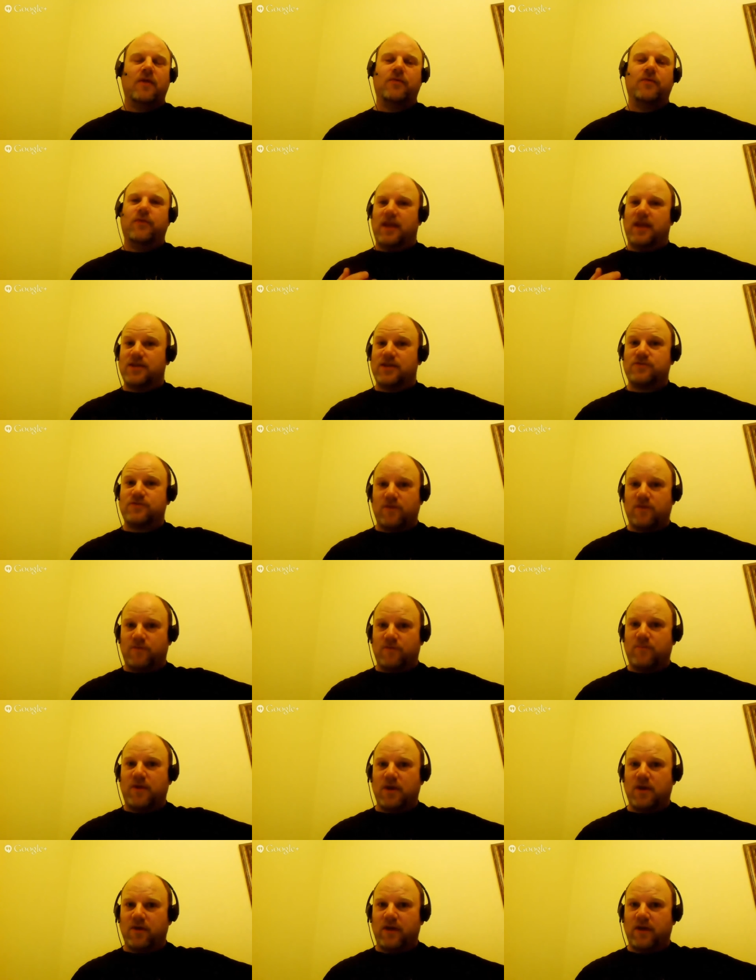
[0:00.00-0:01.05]
the history of
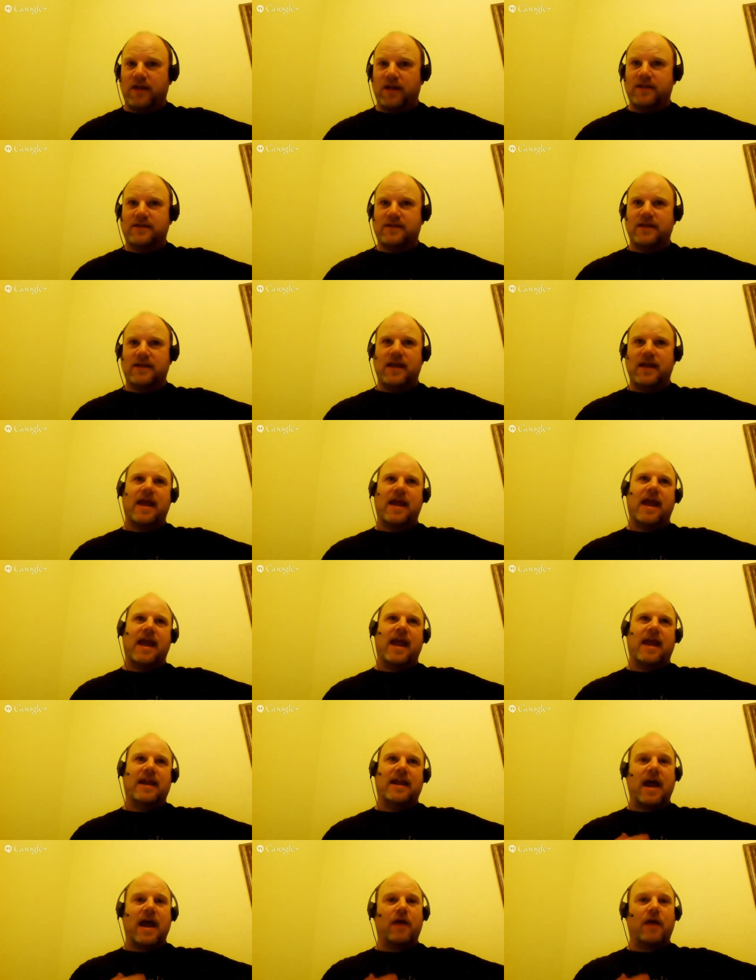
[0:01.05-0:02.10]
periods
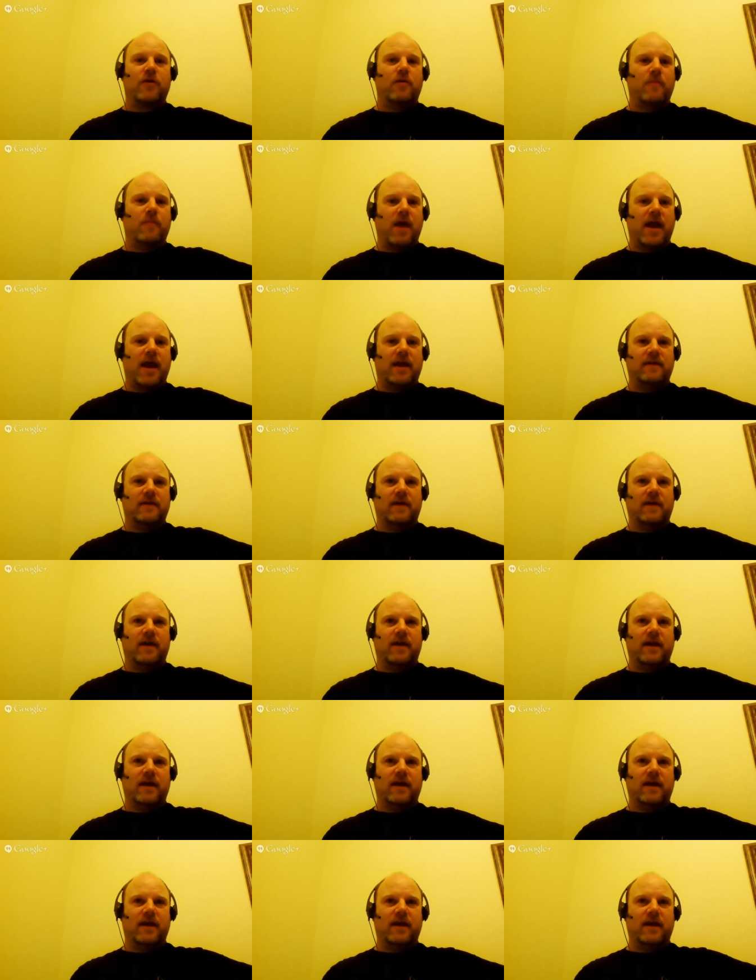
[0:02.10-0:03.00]
and how you might uh,